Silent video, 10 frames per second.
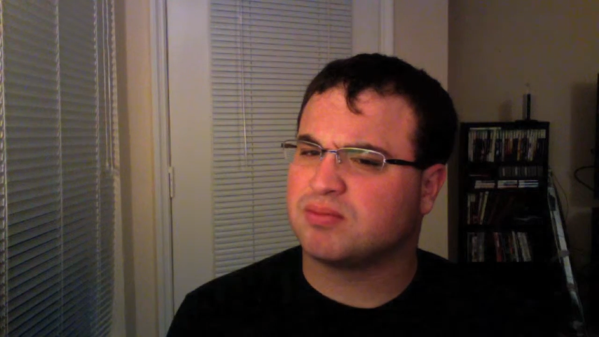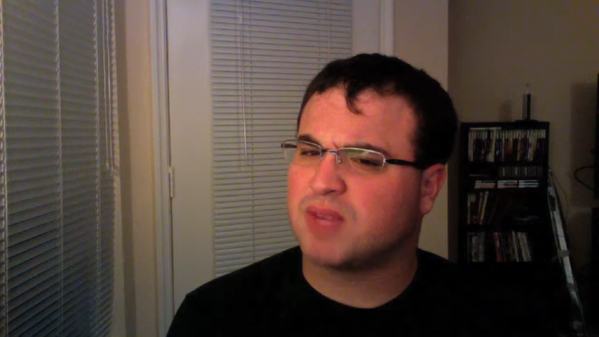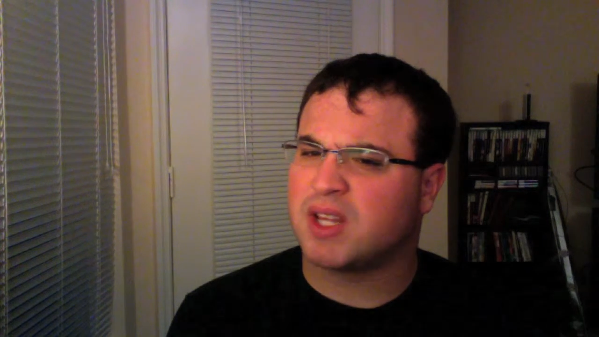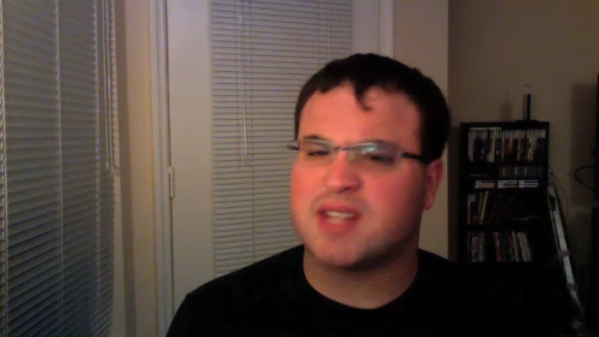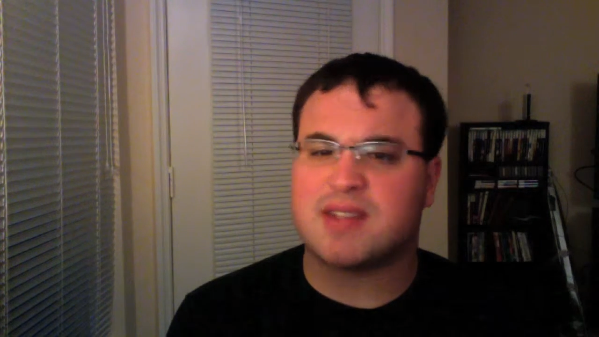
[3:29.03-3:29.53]

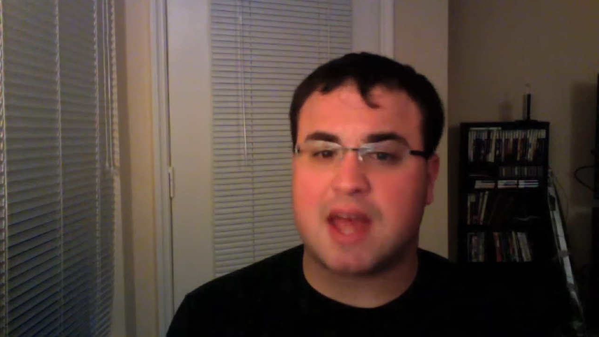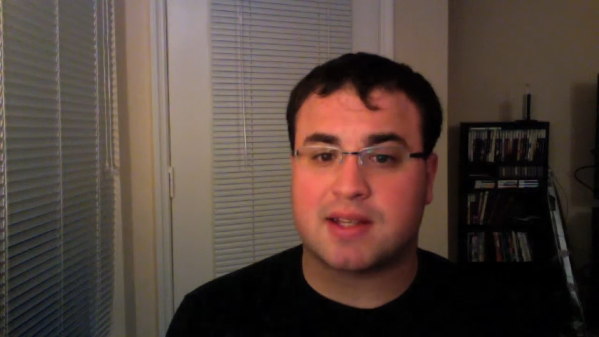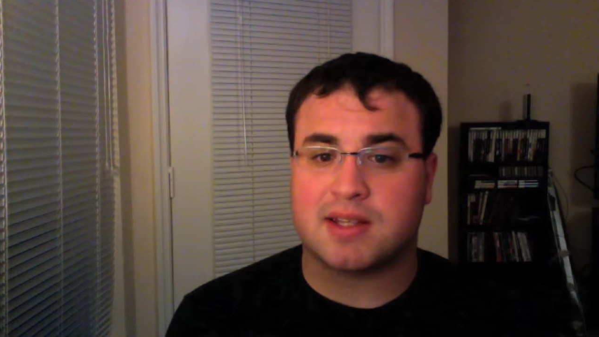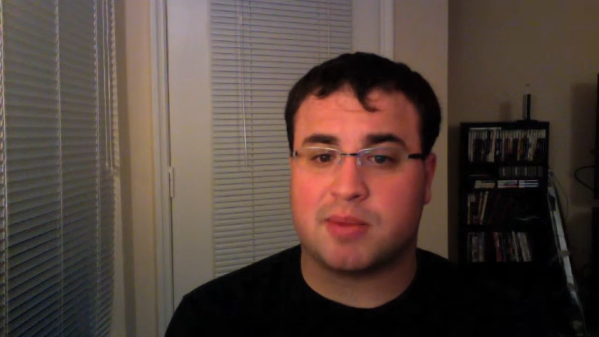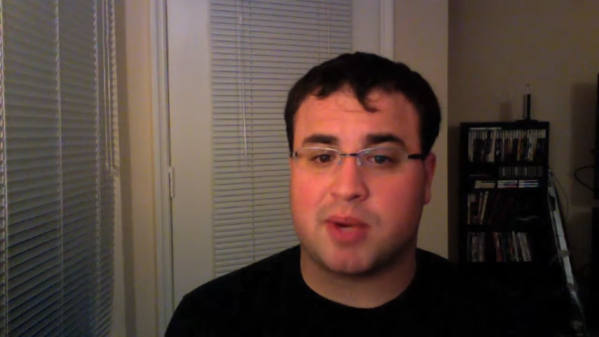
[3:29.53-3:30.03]
unless
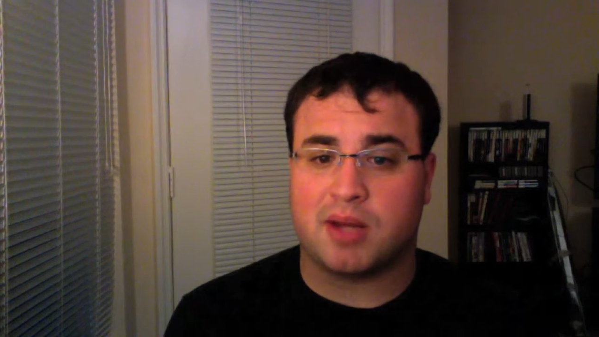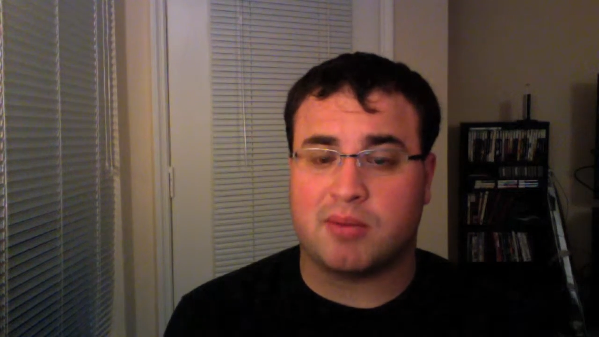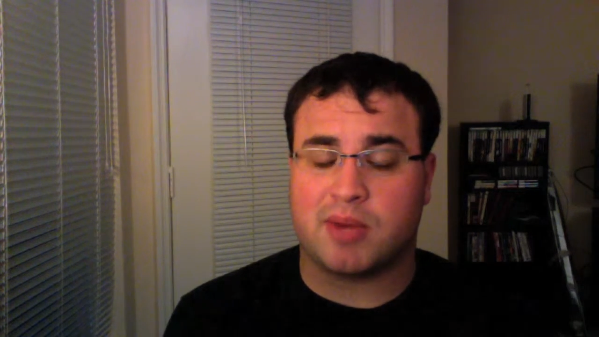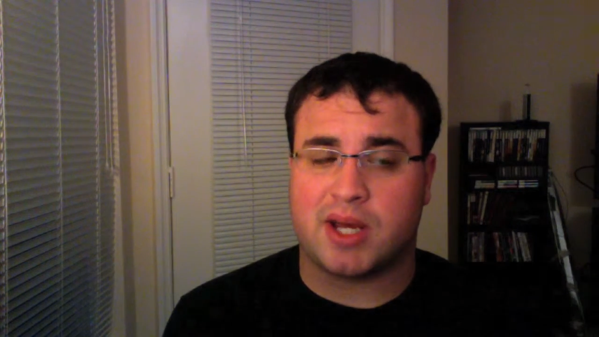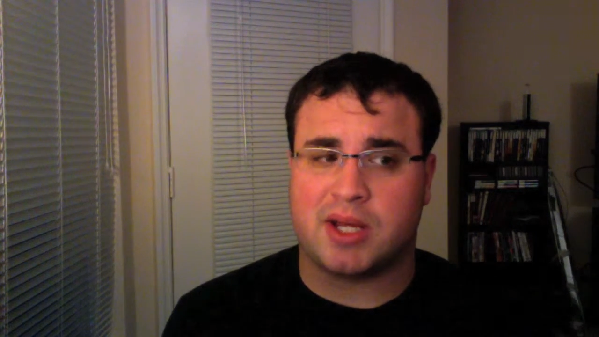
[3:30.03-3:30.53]
acted upon
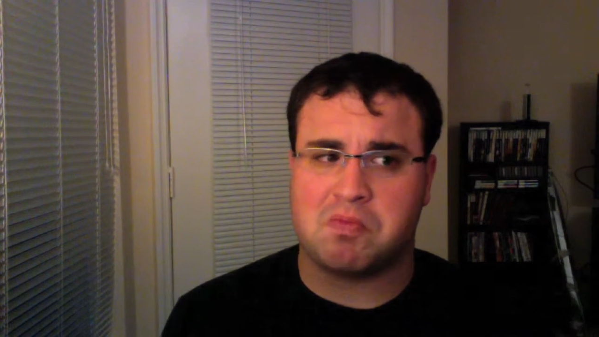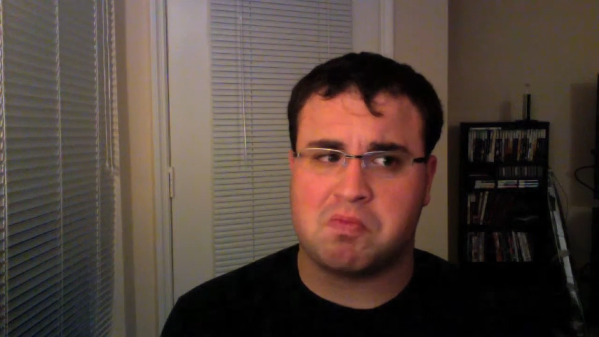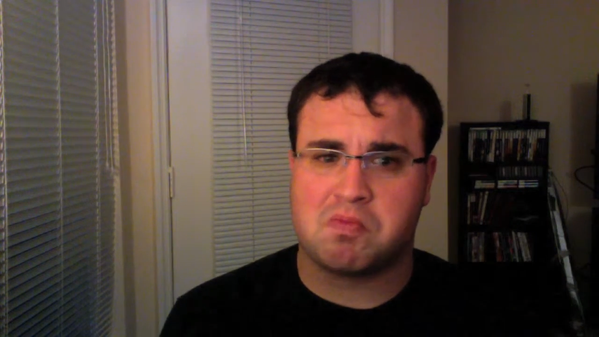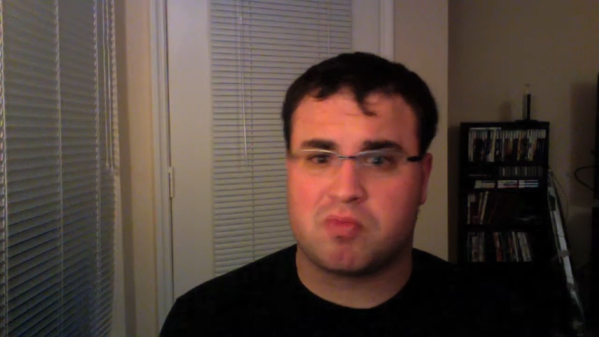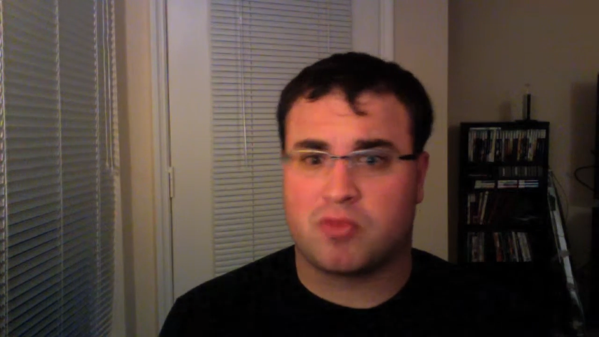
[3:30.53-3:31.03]
by
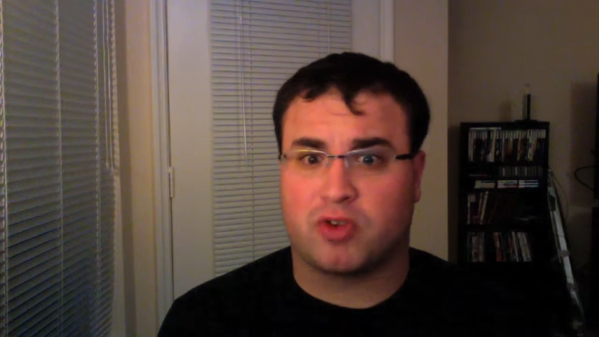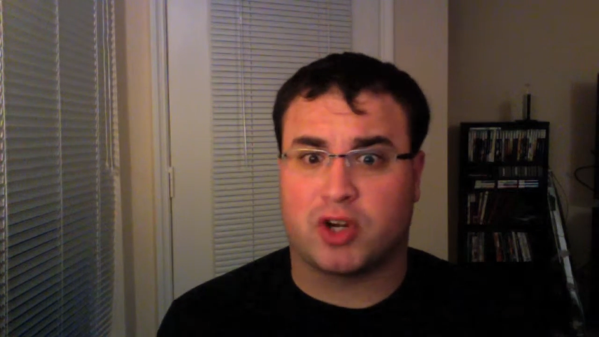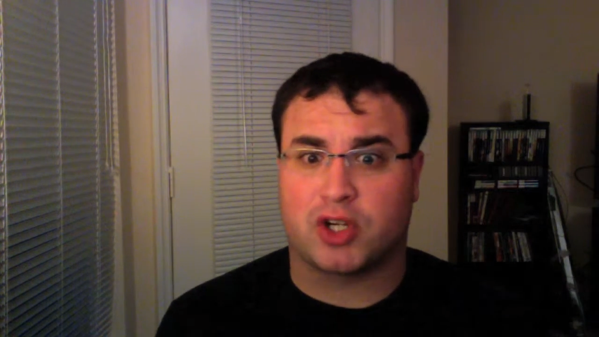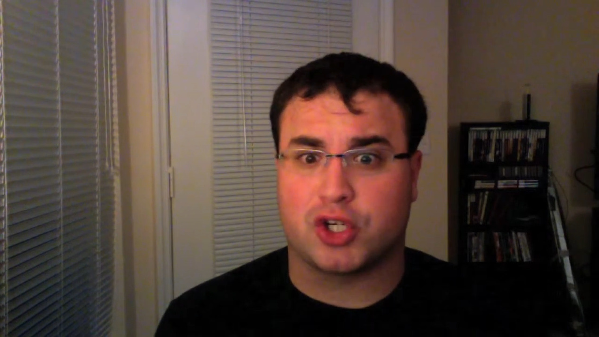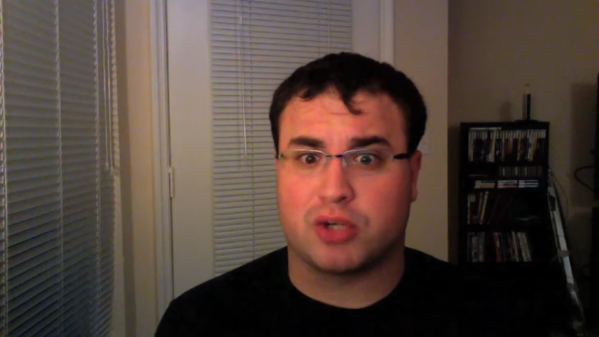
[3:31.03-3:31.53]
friction.